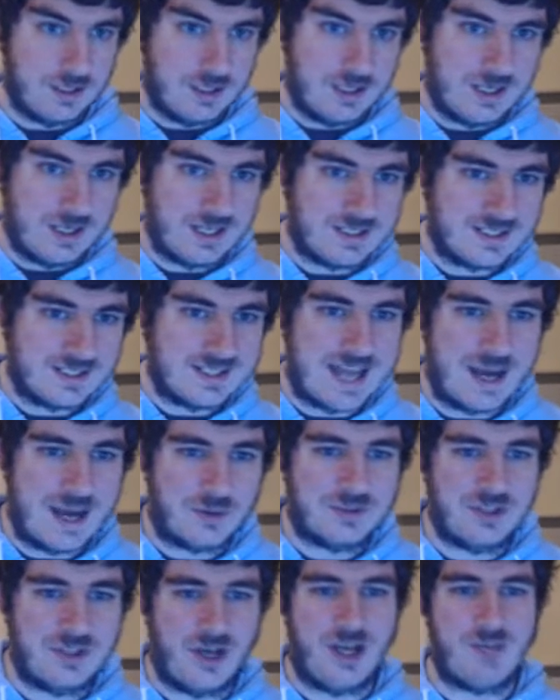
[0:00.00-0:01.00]
it's now
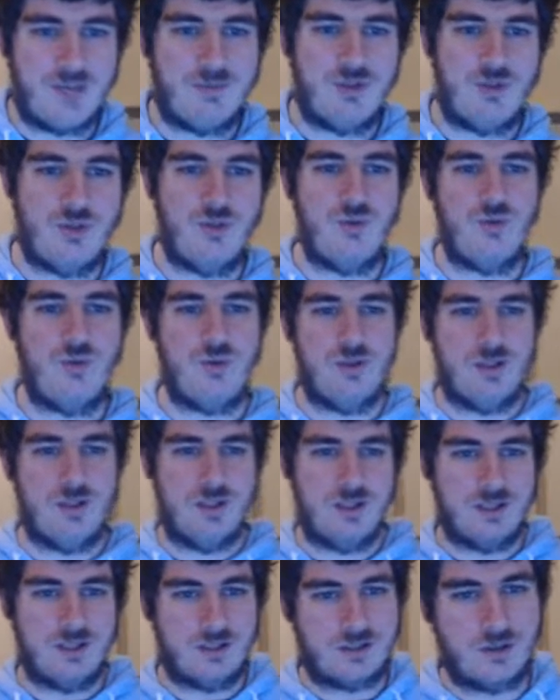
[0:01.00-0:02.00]
time to
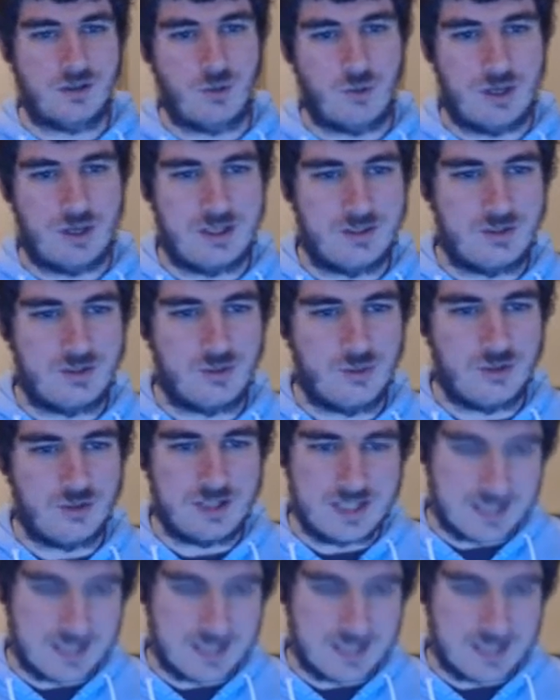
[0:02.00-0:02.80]
go into the